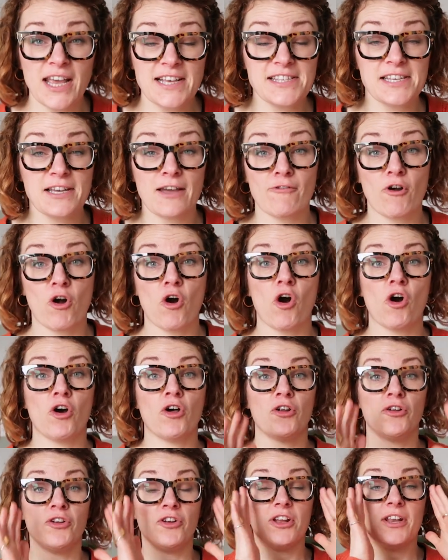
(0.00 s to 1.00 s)
next thing I've got
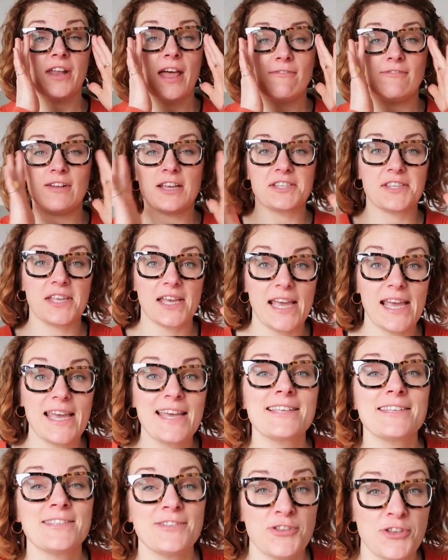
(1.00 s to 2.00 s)
on Netflix, it
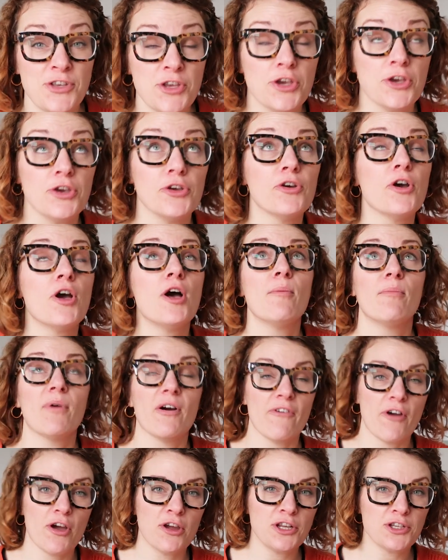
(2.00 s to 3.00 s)
isn't new,
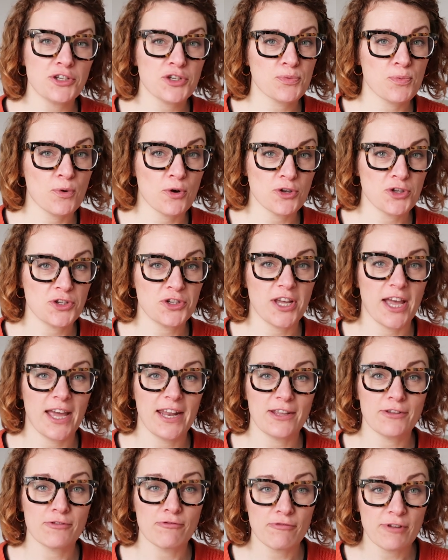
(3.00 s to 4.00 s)
but I've only just watched it
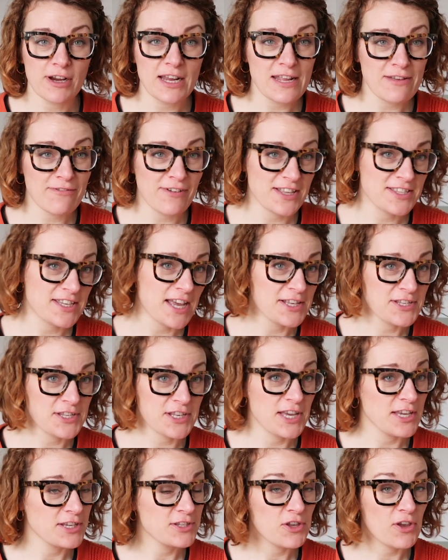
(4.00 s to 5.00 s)
and it's really fantastic.